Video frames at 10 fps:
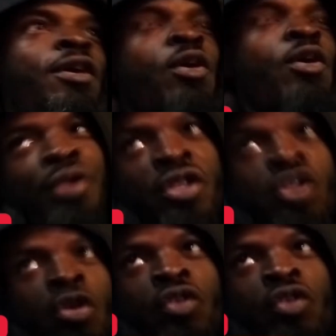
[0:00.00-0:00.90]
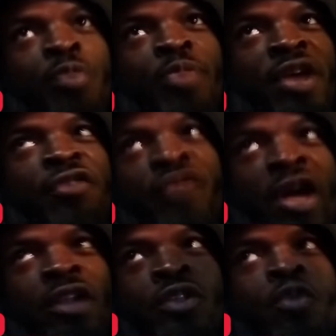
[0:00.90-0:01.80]
want to talk to a
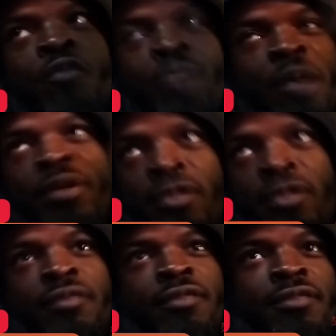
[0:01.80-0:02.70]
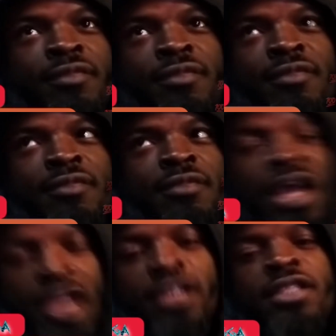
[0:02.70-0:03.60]
pedophile tooth puppet. I
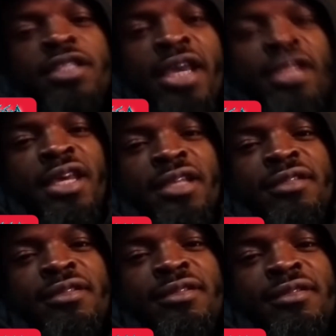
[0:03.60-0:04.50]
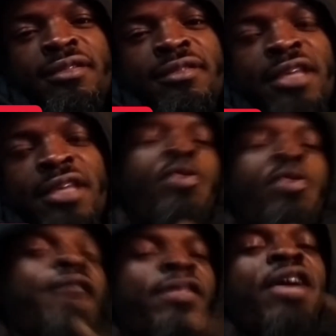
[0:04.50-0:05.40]
understand that. That you
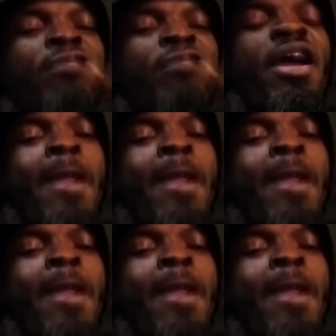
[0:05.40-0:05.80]
have that right.